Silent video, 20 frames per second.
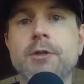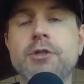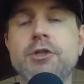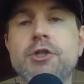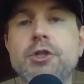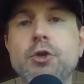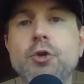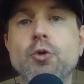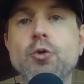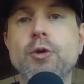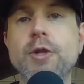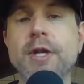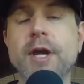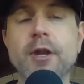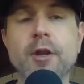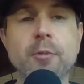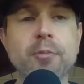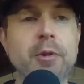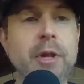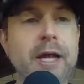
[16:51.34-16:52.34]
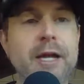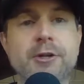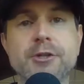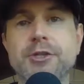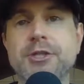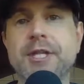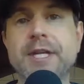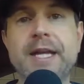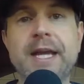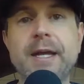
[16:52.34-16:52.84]
to the other players
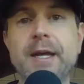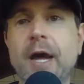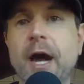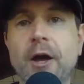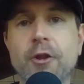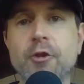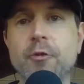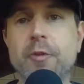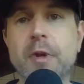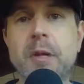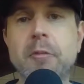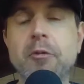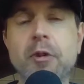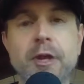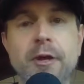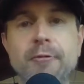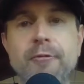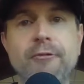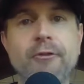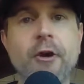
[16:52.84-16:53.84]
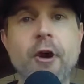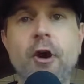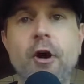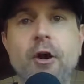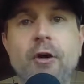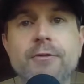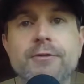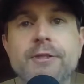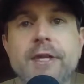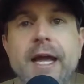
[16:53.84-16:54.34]
to get other people
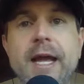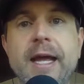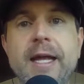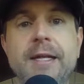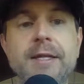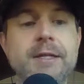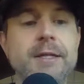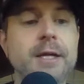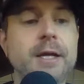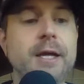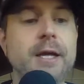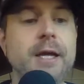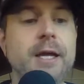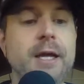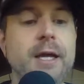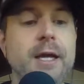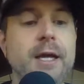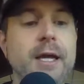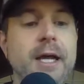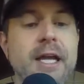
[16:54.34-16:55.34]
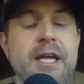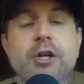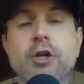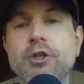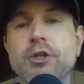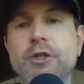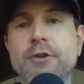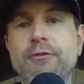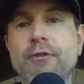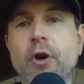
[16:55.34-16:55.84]
involved. And he
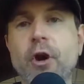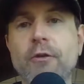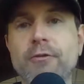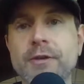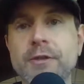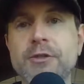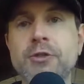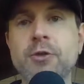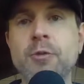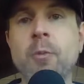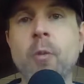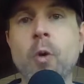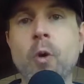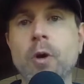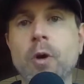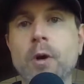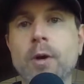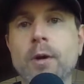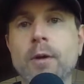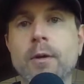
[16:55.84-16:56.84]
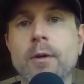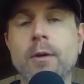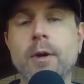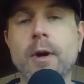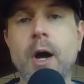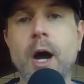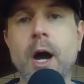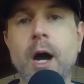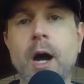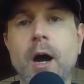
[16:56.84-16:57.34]
could devolve into more
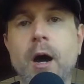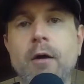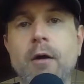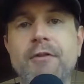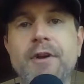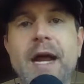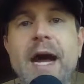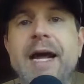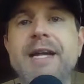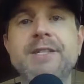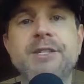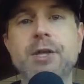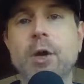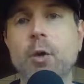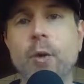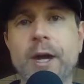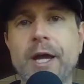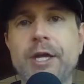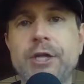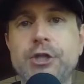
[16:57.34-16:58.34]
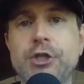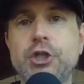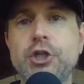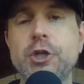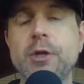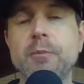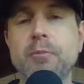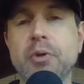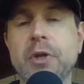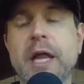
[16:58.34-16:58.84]
of an
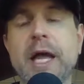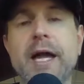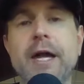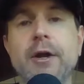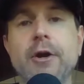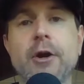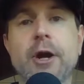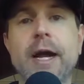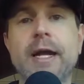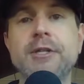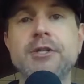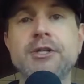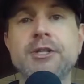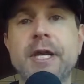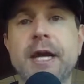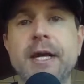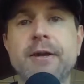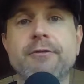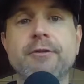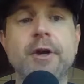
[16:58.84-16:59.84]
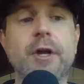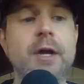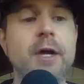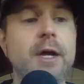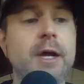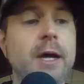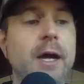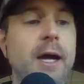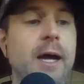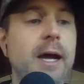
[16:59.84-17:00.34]
ISO-ish player and just kind of,
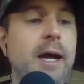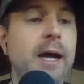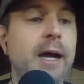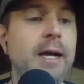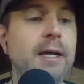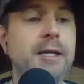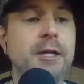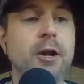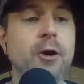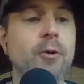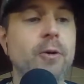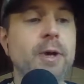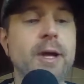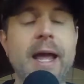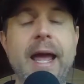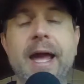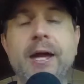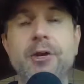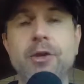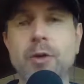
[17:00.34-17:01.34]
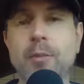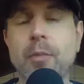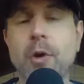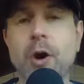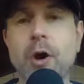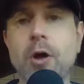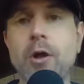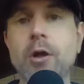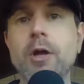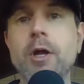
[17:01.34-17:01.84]
handle the
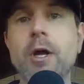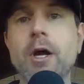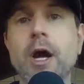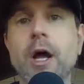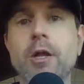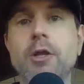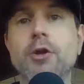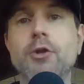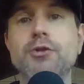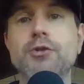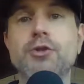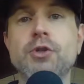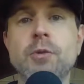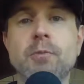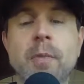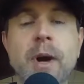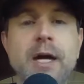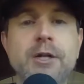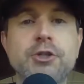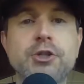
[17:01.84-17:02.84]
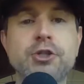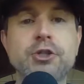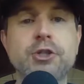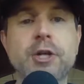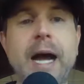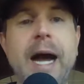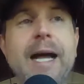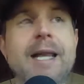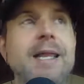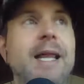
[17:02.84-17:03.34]
ball a little too much,
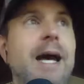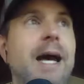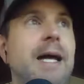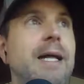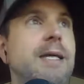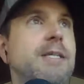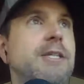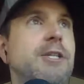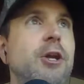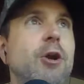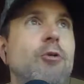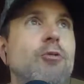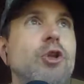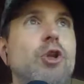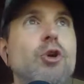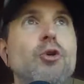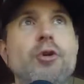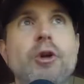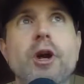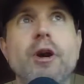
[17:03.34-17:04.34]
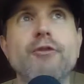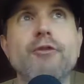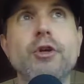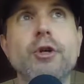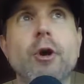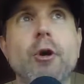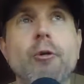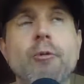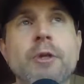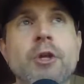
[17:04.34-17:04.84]
a la, Luka. If you
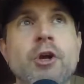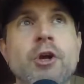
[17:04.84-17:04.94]
go and